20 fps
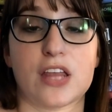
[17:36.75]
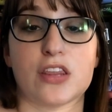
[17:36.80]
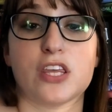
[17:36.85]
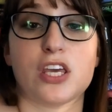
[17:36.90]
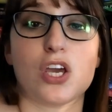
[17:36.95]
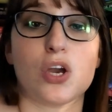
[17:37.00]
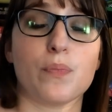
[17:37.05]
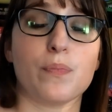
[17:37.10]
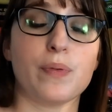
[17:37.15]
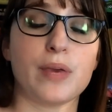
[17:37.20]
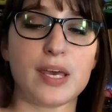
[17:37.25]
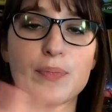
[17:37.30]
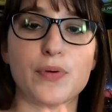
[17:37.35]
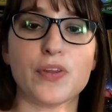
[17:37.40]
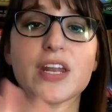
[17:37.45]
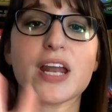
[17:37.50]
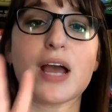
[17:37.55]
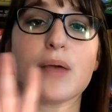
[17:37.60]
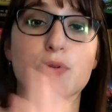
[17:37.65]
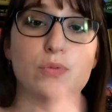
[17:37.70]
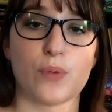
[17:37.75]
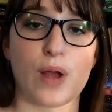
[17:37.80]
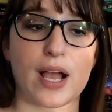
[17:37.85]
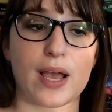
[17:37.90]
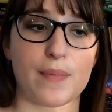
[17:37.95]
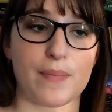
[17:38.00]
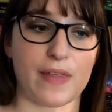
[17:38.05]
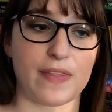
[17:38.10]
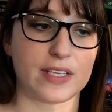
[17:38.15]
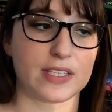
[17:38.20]
The people that I would
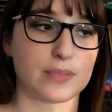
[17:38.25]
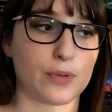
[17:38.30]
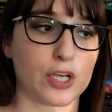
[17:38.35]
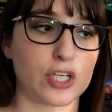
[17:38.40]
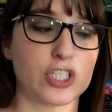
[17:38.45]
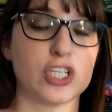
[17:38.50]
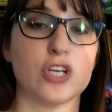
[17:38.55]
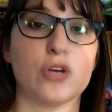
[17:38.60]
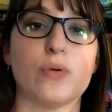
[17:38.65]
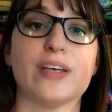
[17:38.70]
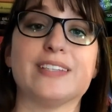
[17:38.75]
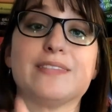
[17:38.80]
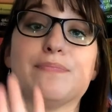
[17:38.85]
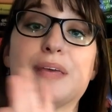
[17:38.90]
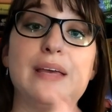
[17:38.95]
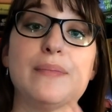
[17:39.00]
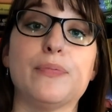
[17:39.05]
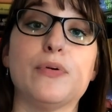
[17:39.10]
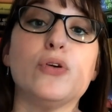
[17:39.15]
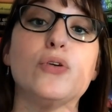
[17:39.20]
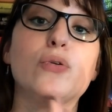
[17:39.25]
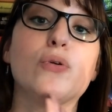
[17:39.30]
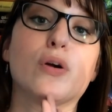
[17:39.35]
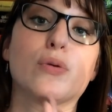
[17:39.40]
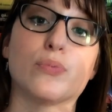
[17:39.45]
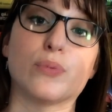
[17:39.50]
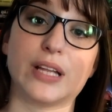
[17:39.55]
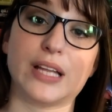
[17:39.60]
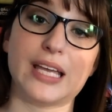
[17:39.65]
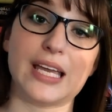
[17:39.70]
recommend this book to is people who are
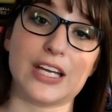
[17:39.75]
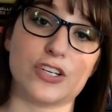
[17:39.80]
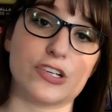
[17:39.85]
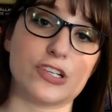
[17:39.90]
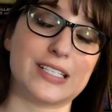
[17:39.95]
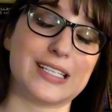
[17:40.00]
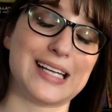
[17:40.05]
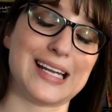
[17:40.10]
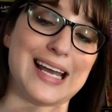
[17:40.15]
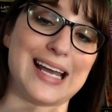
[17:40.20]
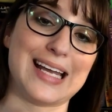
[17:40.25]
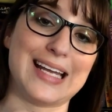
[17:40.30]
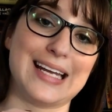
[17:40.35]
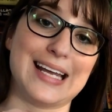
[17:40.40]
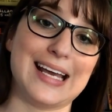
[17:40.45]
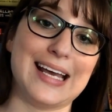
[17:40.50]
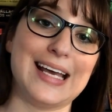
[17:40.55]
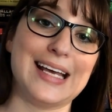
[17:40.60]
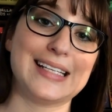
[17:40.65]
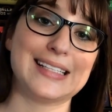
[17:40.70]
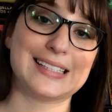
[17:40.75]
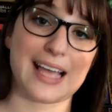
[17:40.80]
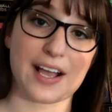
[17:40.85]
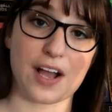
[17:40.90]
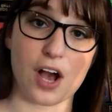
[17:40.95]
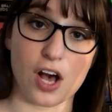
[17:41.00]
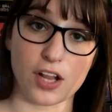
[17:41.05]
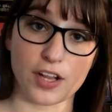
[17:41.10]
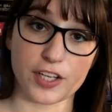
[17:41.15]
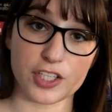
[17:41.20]
really interested in
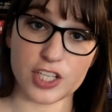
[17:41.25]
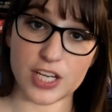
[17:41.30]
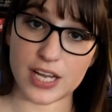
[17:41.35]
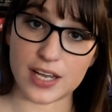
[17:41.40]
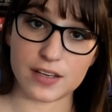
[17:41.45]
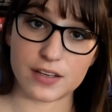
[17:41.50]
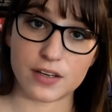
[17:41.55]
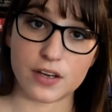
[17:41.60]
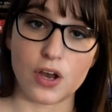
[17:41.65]
psychology,